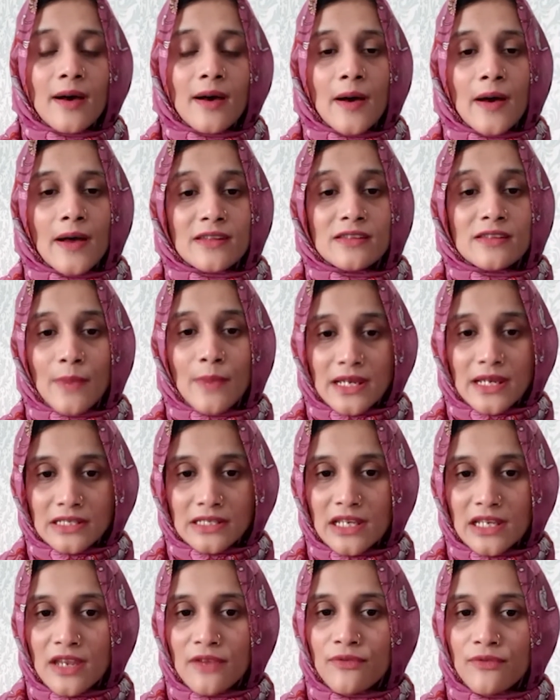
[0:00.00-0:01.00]

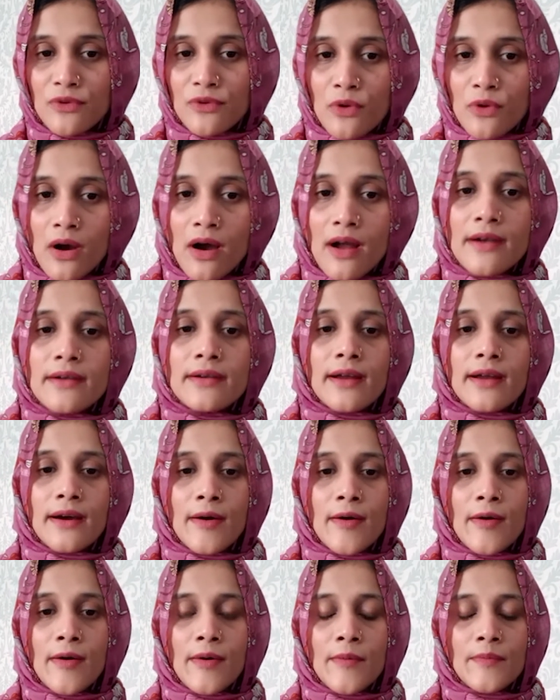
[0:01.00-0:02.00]
especially if you are
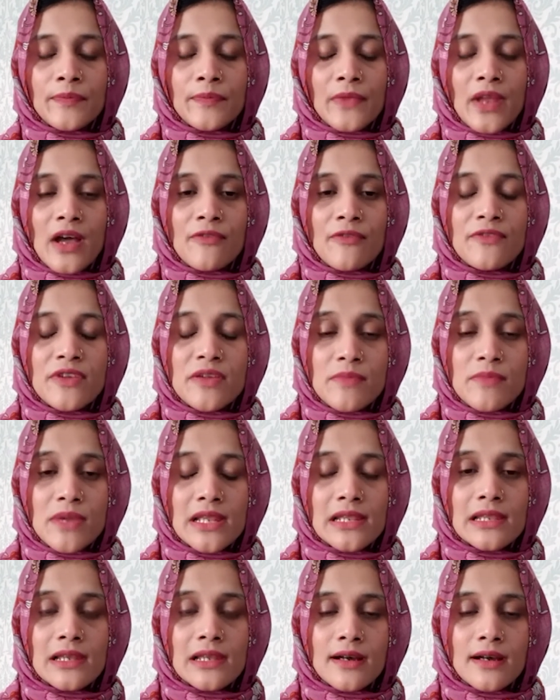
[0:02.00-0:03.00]
a
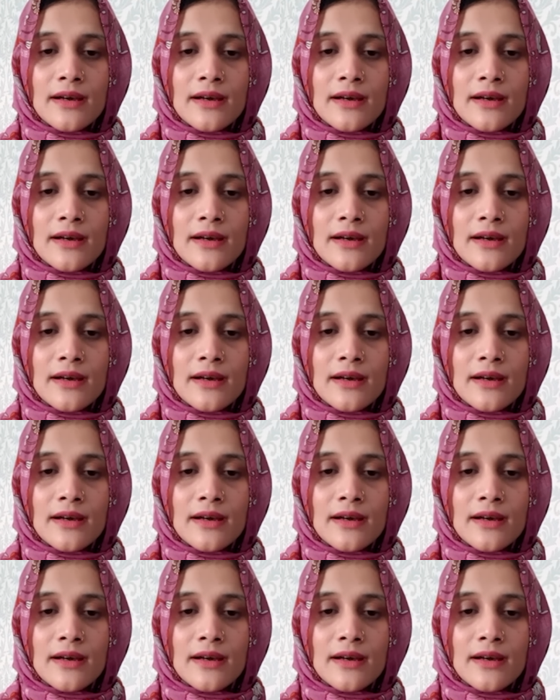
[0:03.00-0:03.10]
female,